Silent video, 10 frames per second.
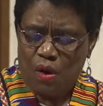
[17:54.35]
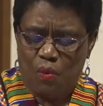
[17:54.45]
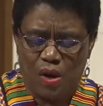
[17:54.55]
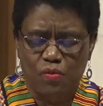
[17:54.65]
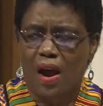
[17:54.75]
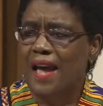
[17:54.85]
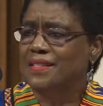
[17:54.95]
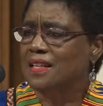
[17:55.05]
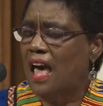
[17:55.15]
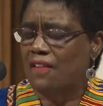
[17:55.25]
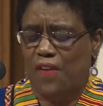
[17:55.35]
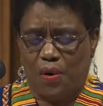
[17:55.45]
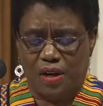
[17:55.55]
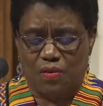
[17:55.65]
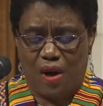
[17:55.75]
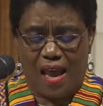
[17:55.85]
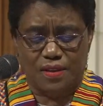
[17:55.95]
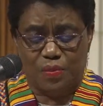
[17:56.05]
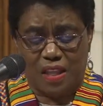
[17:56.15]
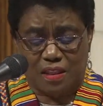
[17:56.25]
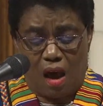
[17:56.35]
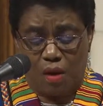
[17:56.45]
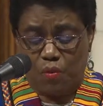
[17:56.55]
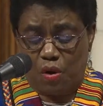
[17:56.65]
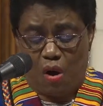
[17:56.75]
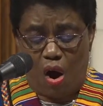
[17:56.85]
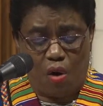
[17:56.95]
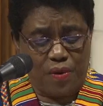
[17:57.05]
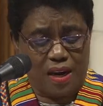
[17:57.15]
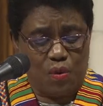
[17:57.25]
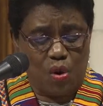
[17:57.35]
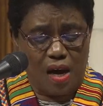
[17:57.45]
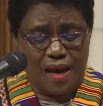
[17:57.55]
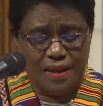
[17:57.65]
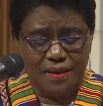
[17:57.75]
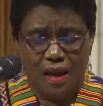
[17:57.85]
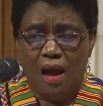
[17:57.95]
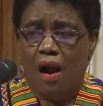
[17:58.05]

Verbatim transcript: when rights like voting rights we thought were already won